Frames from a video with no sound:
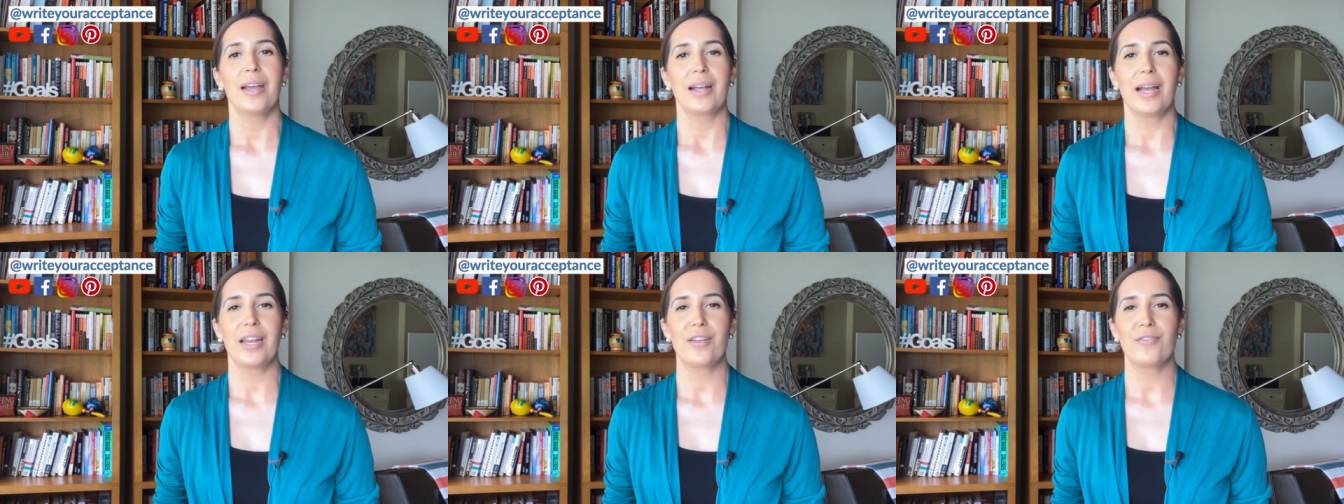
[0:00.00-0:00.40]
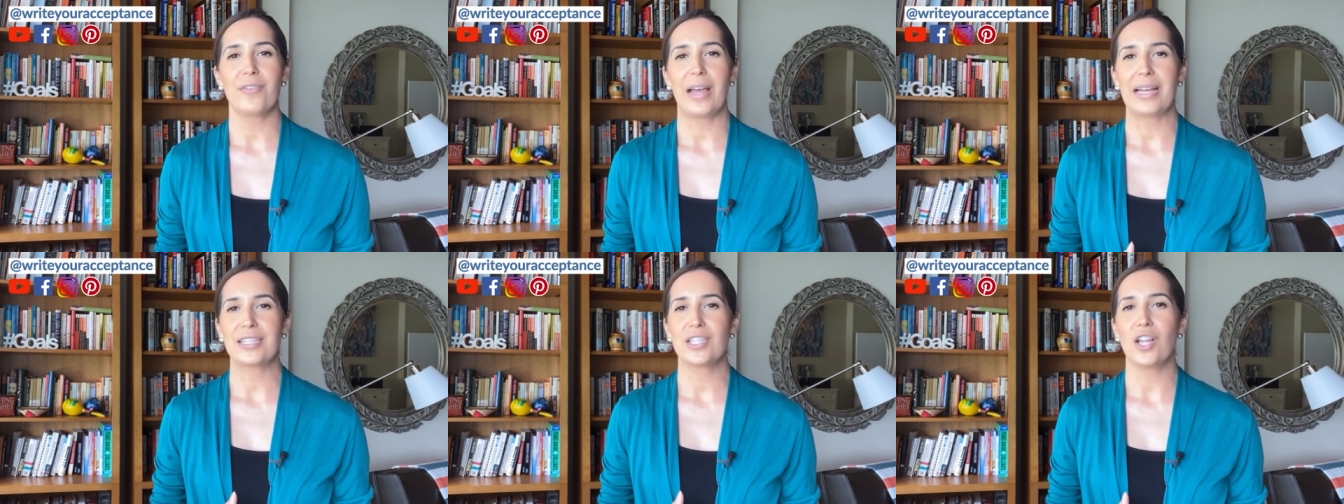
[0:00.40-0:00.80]
kind of
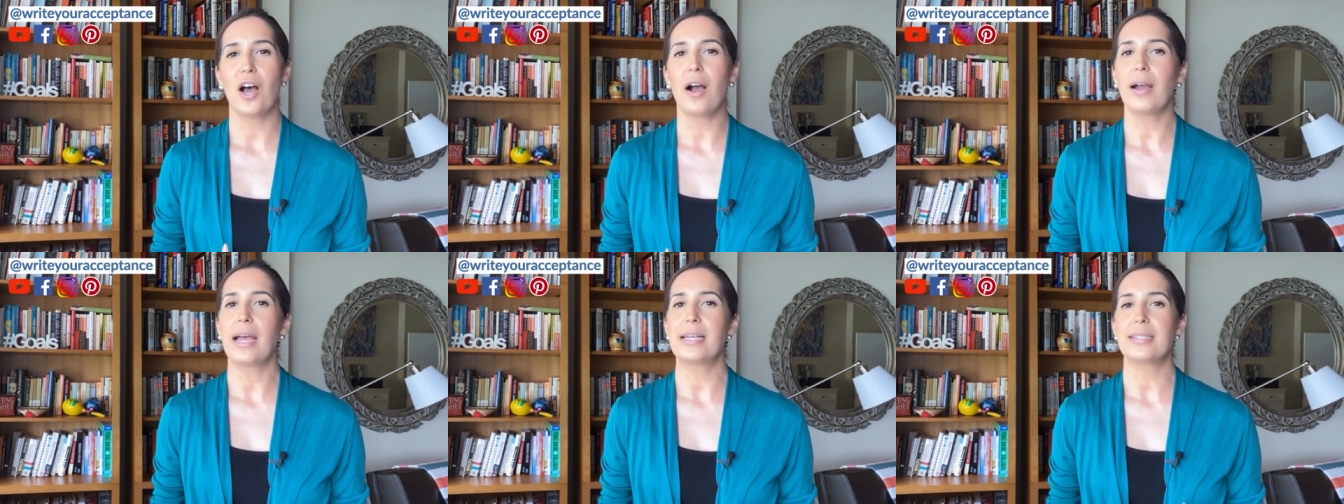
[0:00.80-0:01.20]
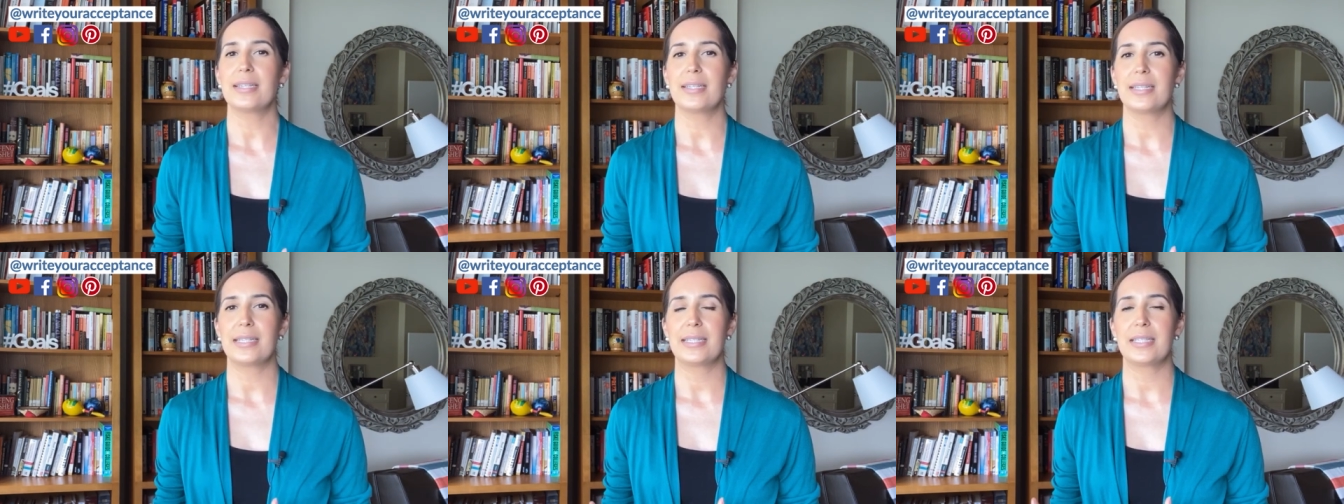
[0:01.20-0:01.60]
as long as
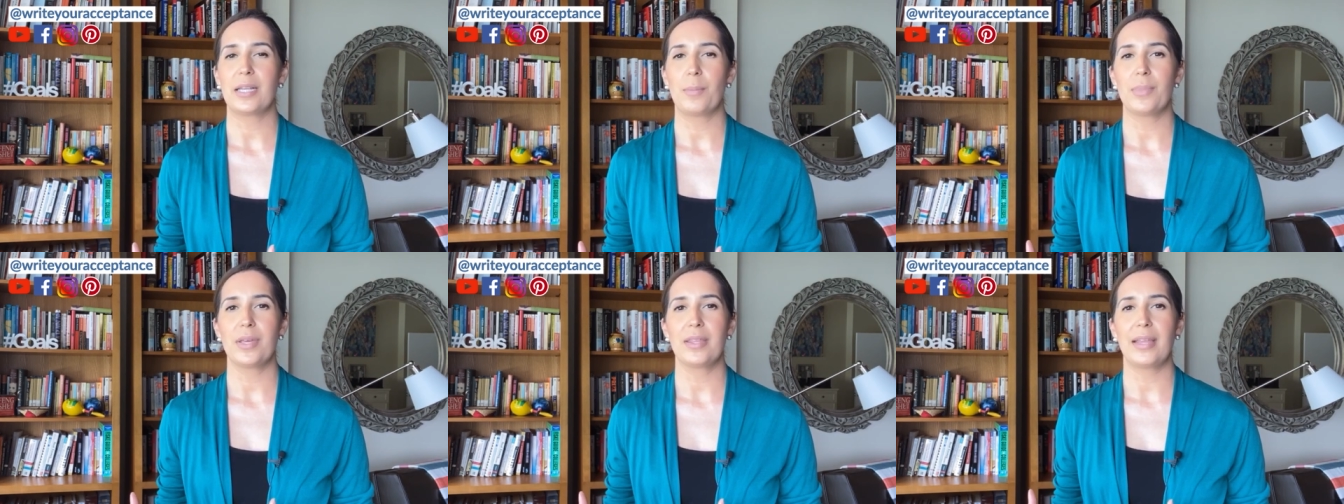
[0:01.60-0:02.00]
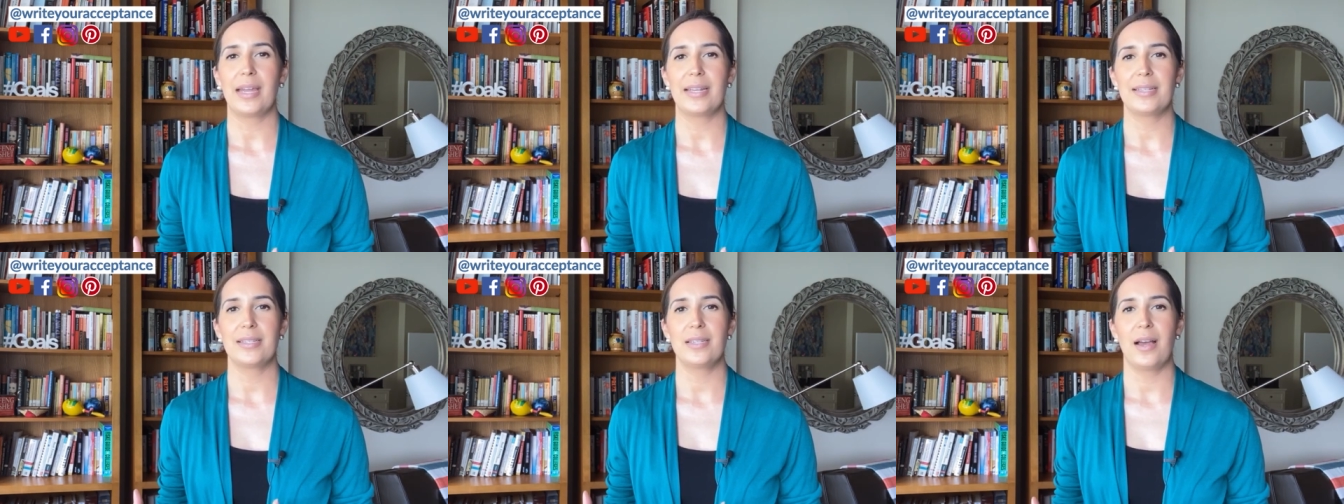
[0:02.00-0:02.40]
it is something
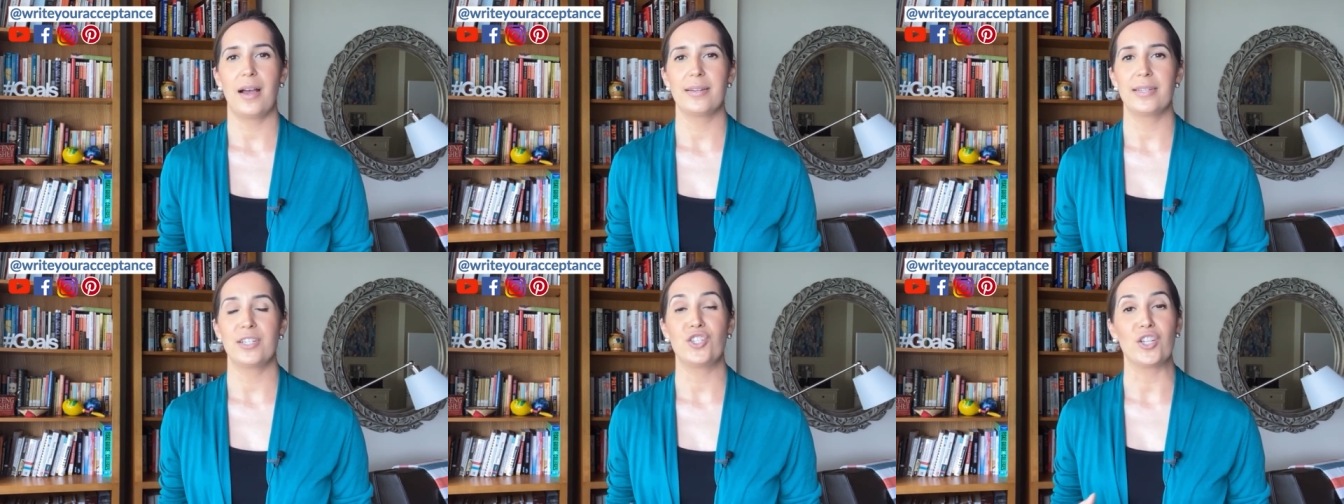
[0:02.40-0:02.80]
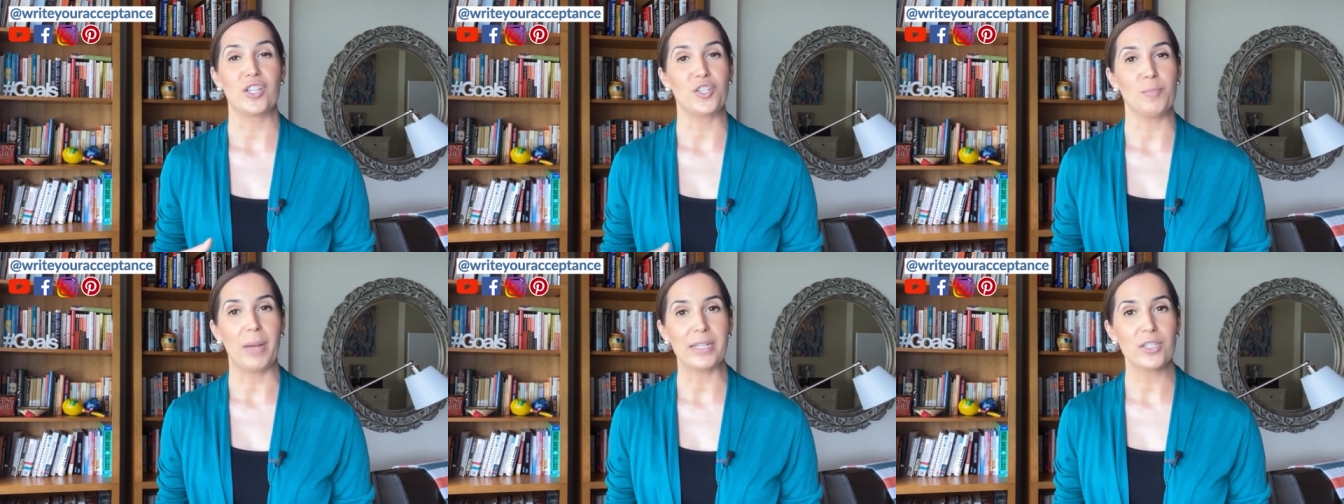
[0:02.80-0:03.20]
that is not
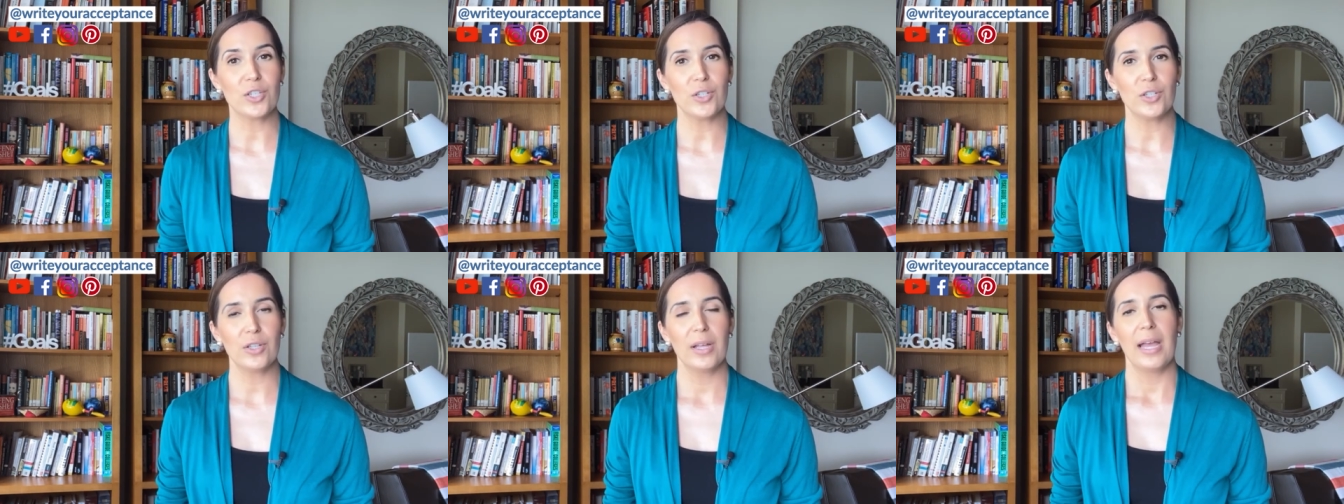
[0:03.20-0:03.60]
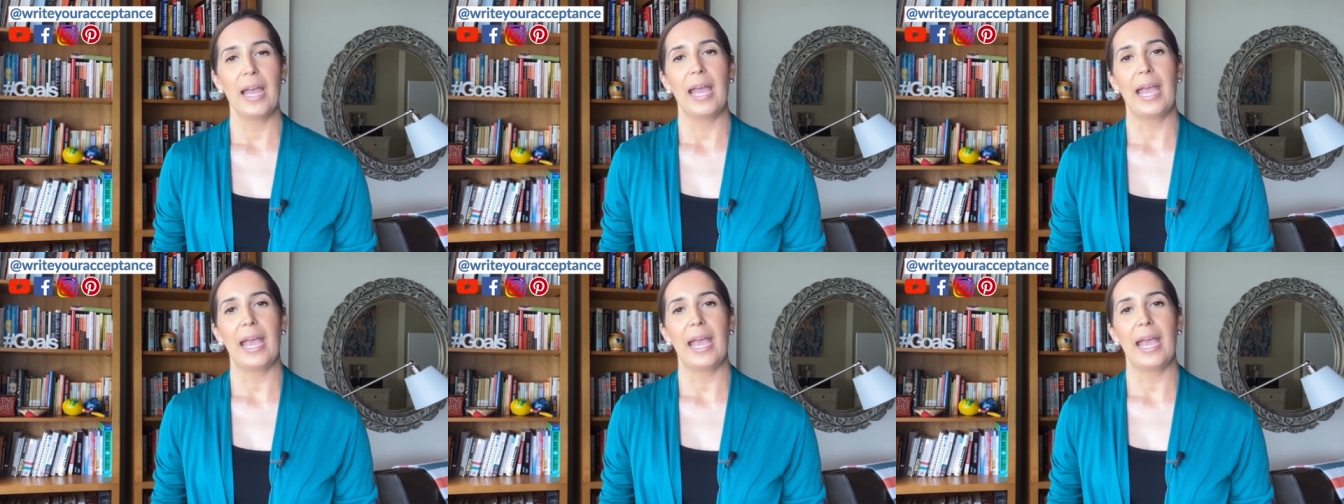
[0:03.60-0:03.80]
judgmental